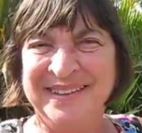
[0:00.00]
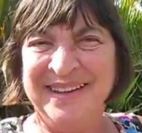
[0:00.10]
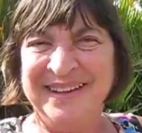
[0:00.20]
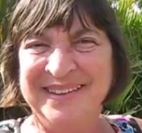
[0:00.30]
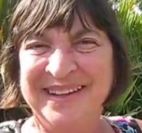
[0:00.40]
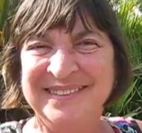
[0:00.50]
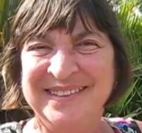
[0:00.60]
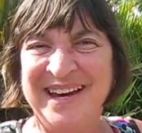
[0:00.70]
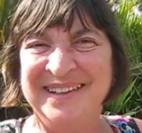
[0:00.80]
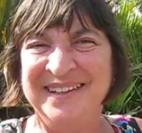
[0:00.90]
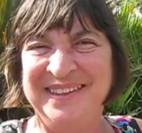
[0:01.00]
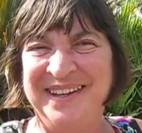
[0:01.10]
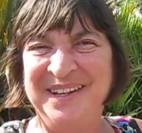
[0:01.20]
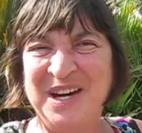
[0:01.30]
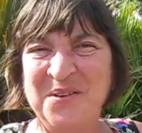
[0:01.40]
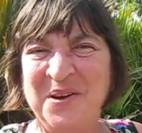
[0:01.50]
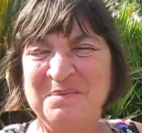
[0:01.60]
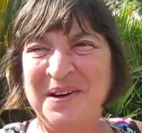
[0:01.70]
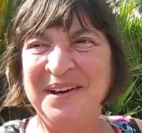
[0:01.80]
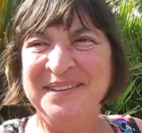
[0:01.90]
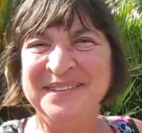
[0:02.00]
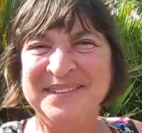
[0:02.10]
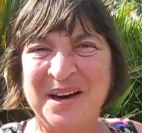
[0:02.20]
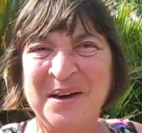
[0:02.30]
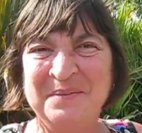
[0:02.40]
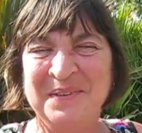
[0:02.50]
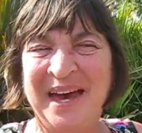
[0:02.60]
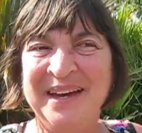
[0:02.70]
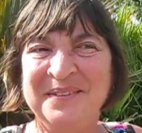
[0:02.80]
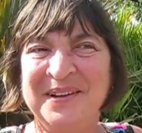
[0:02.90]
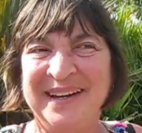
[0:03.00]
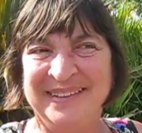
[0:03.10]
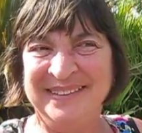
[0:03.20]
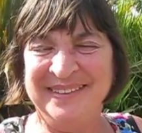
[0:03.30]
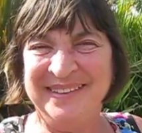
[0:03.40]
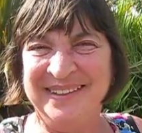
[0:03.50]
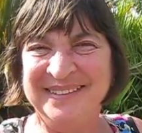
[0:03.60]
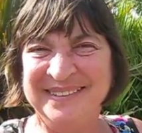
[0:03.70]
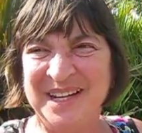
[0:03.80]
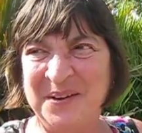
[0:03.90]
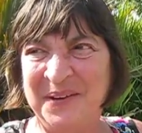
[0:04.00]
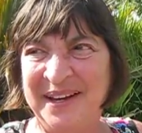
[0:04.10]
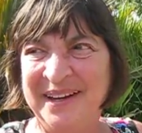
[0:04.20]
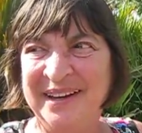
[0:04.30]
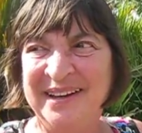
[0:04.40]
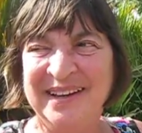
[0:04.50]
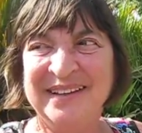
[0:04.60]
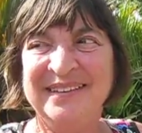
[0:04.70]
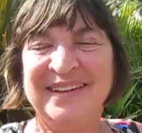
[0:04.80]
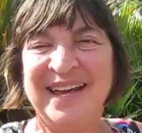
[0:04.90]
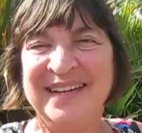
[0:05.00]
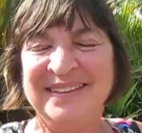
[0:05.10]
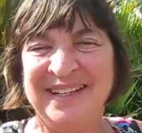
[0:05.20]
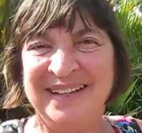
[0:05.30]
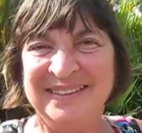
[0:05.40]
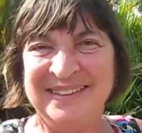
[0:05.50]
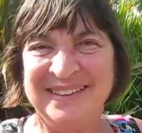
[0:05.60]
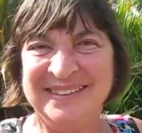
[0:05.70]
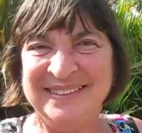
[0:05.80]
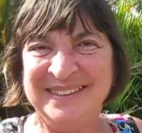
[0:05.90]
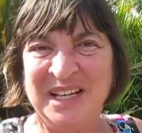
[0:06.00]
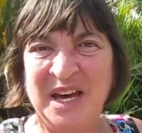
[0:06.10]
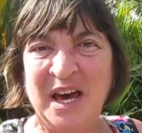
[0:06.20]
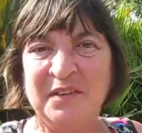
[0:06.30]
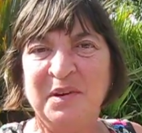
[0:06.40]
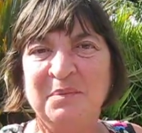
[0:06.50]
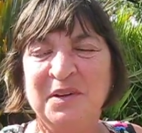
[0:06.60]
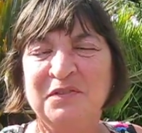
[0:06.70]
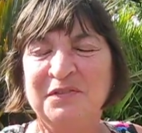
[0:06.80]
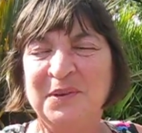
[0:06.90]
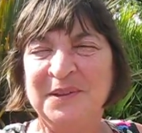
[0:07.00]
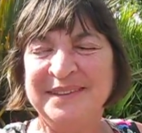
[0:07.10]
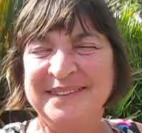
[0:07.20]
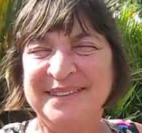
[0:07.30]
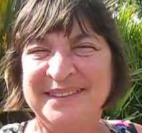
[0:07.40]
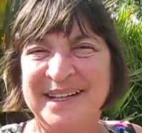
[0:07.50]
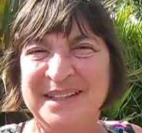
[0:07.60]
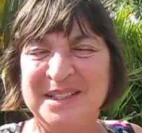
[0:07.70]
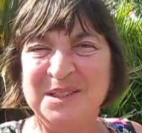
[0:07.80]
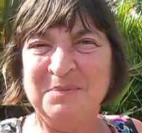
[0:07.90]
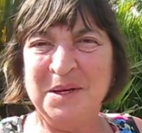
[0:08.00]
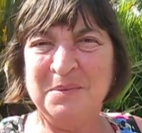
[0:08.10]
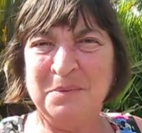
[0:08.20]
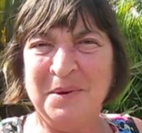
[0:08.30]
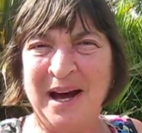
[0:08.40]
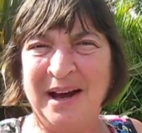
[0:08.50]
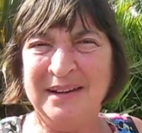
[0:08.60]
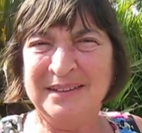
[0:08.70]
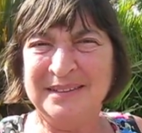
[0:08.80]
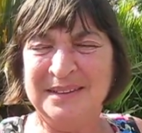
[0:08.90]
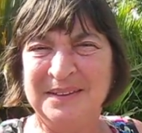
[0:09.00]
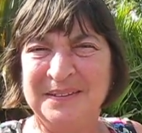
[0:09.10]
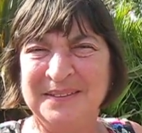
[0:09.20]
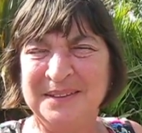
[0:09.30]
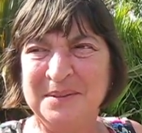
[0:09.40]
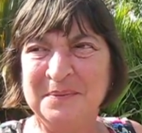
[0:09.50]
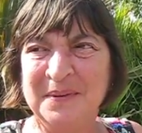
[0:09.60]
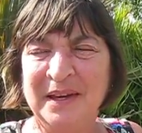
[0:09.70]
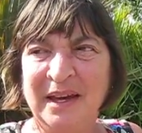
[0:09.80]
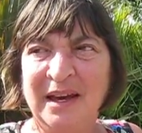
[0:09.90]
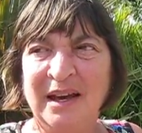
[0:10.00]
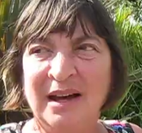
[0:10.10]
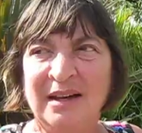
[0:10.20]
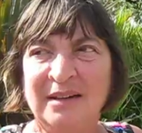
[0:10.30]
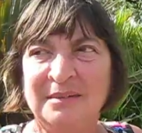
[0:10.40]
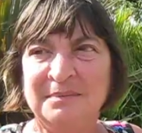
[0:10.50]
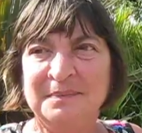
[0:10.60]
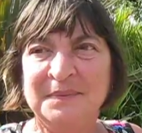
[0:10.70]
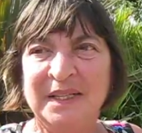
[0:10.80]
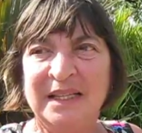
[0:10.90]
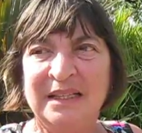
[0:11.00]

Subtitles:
in getting anything going, by the time they were getting things going in the late 80s, having been forced to take these people back to Lewisham,